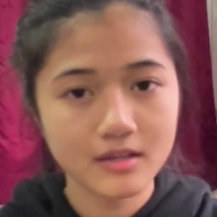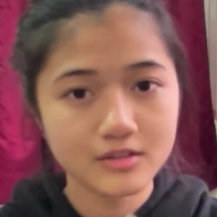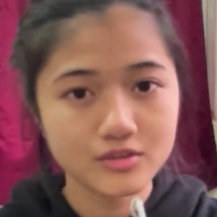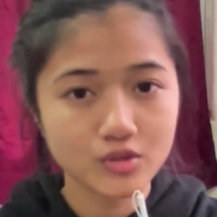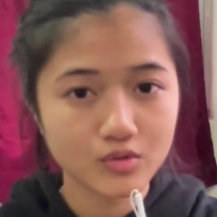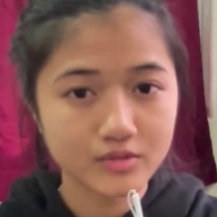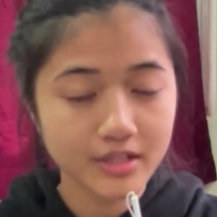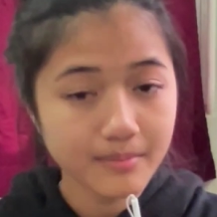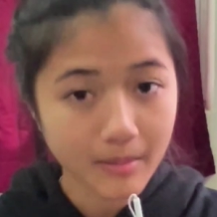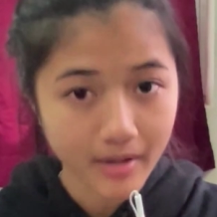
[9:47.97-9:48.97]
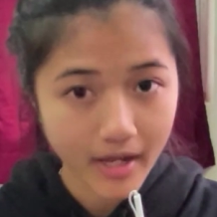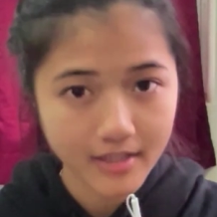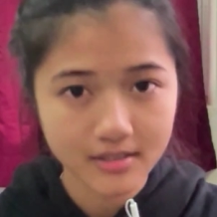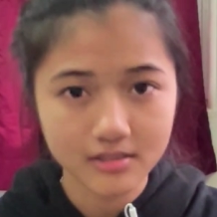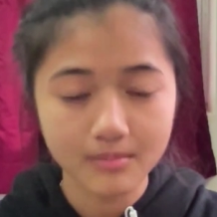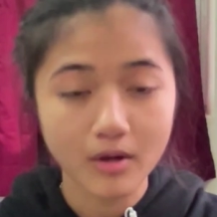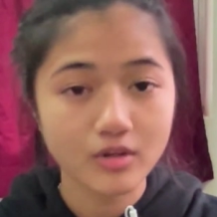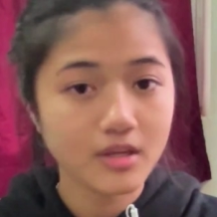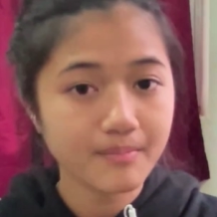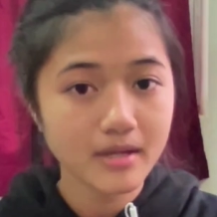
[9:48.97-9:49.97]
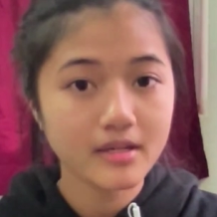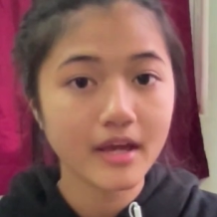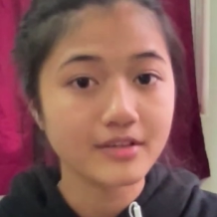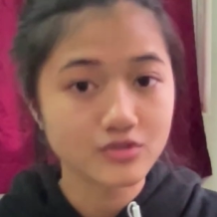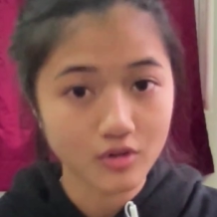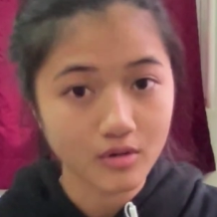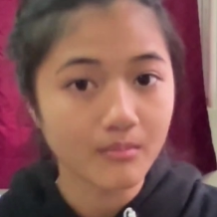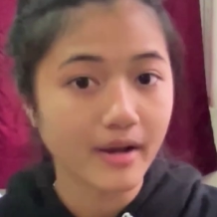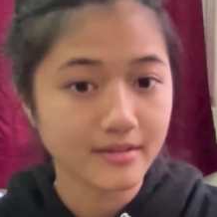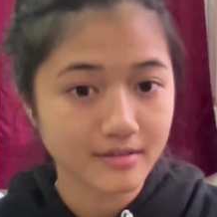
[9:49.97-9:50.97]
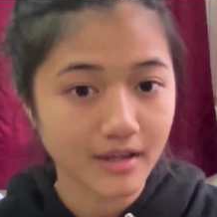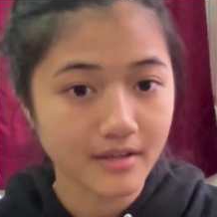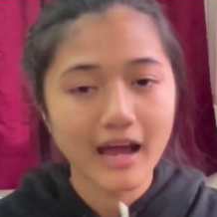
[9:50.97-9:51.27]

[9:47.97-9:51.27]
So tip number eight is about keeping a strong mindset.